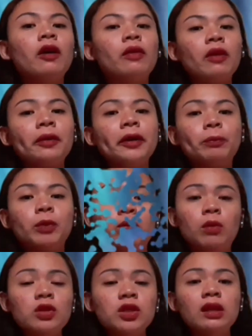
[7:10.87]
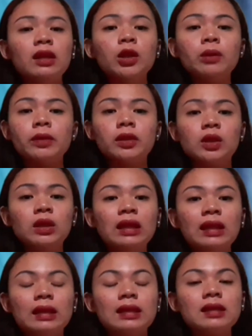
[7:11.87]
there are promotional
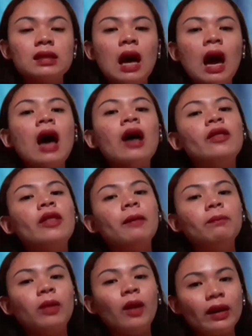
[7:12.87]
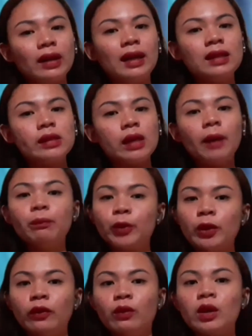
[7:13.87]
opportunities, the employees
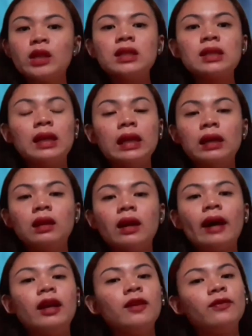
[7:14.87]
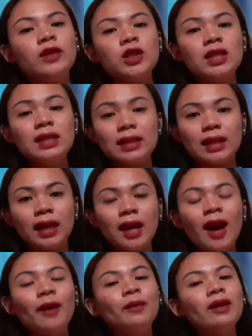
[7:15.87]
improve their skill and efficiency
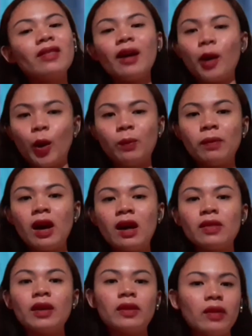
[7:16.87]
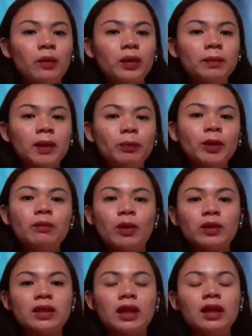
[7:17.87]
with the hope that they will be
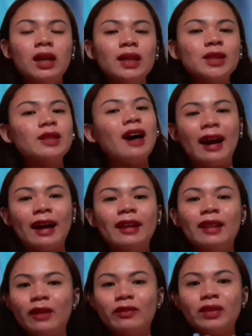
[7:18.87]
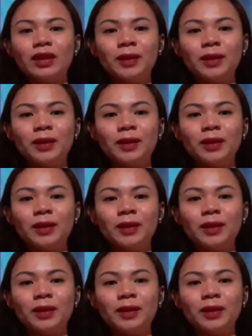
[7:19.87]
promoted to the high level.